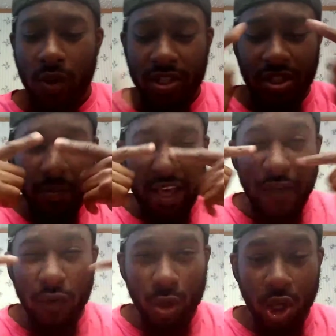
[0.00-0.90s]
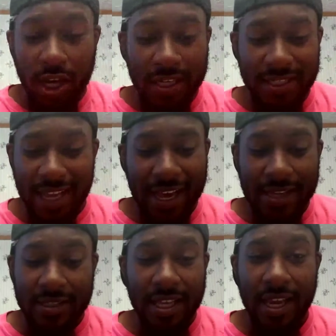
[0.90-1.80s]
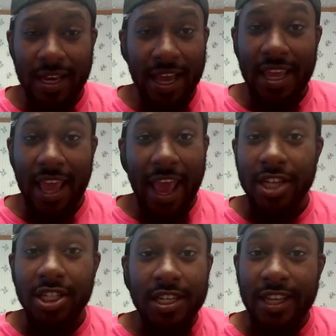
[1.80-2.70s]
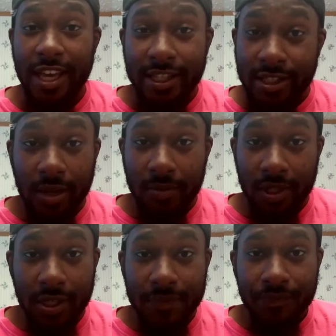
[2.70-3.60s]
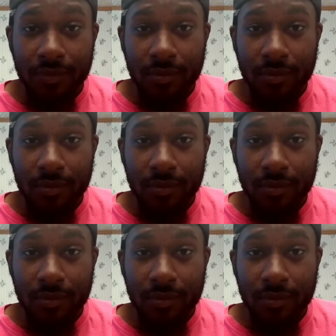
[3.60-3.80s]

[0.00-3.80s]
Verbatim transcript: with some evil look in his eyes, thinking that he actually did something.